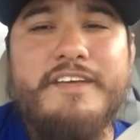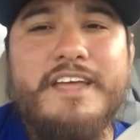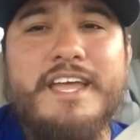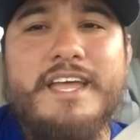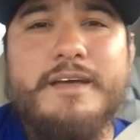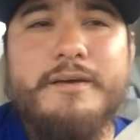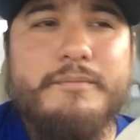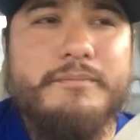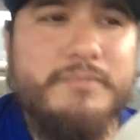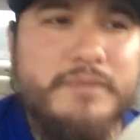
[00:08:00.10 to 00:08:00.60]

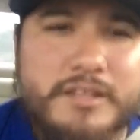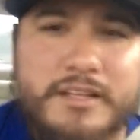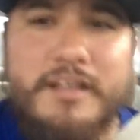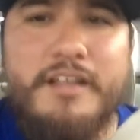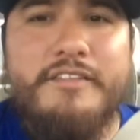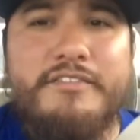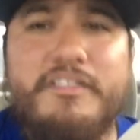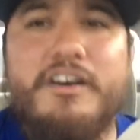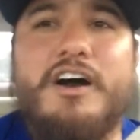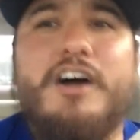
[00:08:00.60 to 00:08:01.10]
him
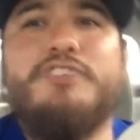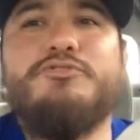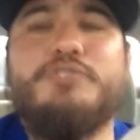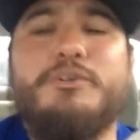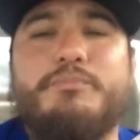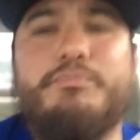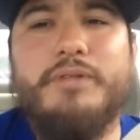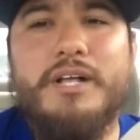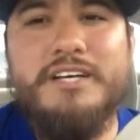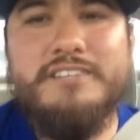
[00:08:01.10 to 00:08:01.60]
the
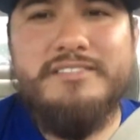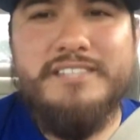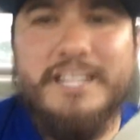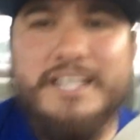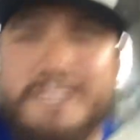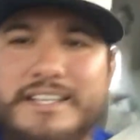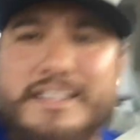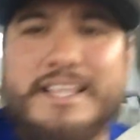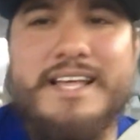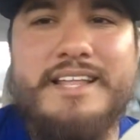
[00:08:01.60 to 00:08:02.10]
hundred plus that
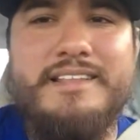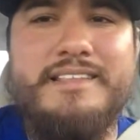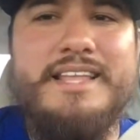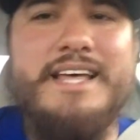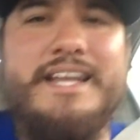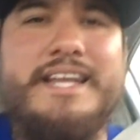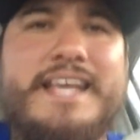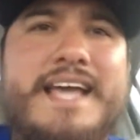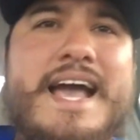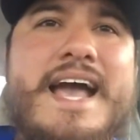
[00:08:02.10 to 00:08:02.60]
he, that,
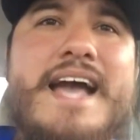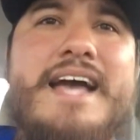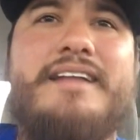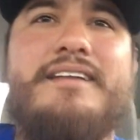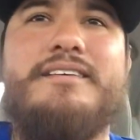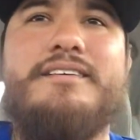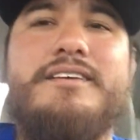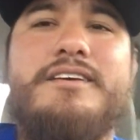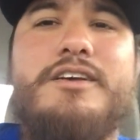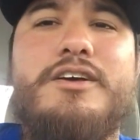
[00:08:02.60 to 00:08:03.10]
that he had,
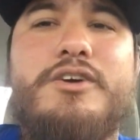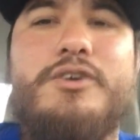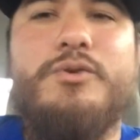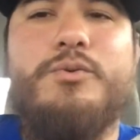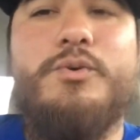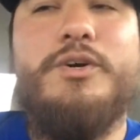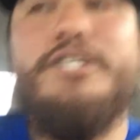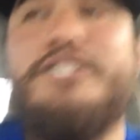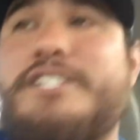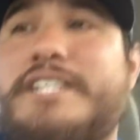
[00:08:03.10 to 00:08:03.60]

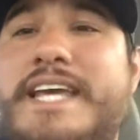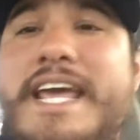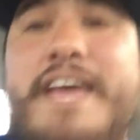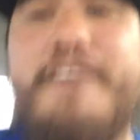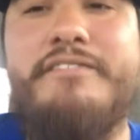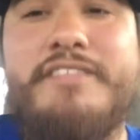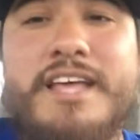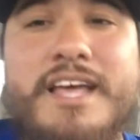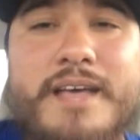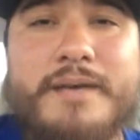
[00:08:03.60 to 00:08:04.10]
which
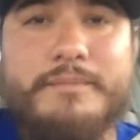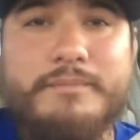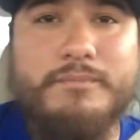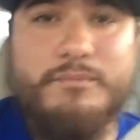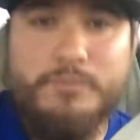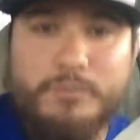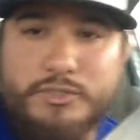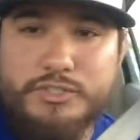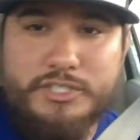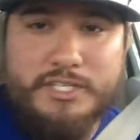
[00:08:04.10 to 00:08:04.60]
gave
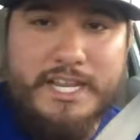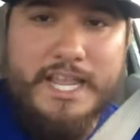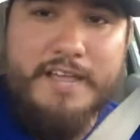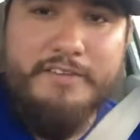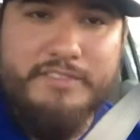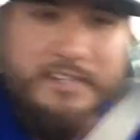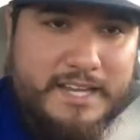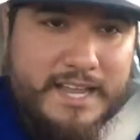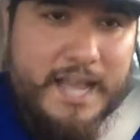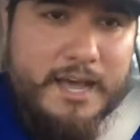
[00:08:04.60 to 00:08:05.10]
them, which
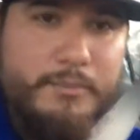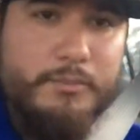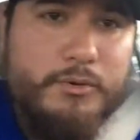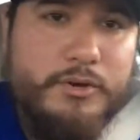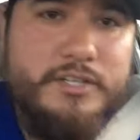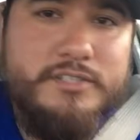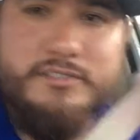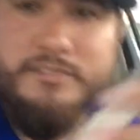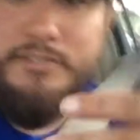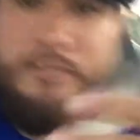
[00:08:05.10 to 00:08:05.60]
gave the
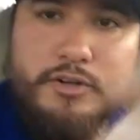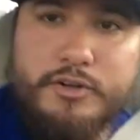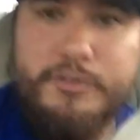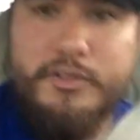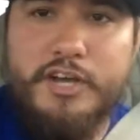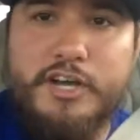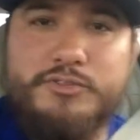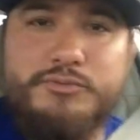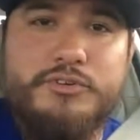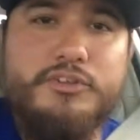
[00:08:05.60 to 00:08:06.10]
Cowboys, you know, the
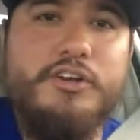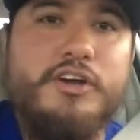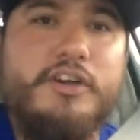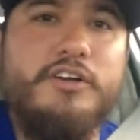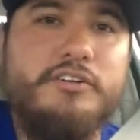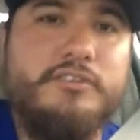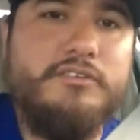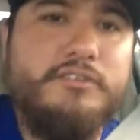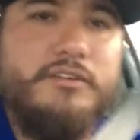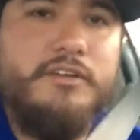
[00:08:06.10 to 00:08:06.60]
hundred
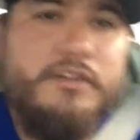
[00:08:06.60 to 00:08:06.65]
yard,